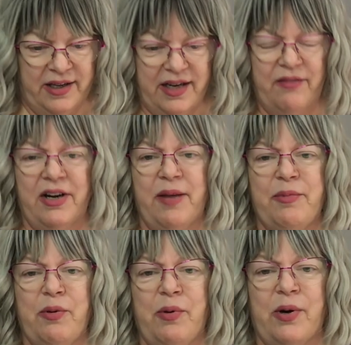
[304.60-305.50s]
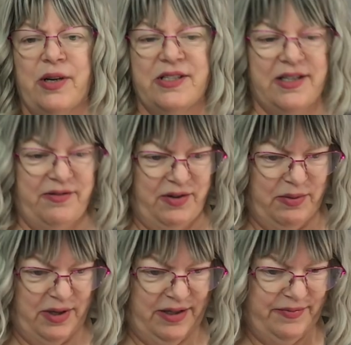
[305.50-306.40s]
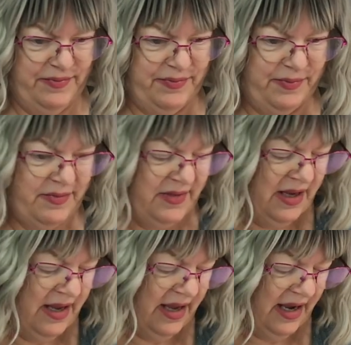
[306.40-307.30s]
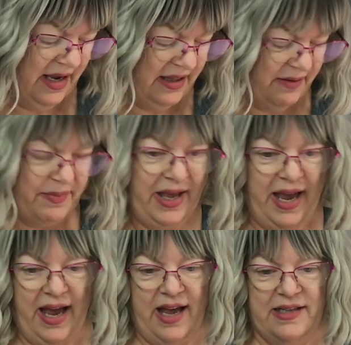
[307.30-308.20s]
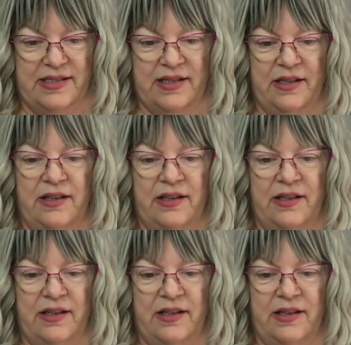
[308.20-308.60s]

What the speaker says: covering up the warts, if you will. In the past,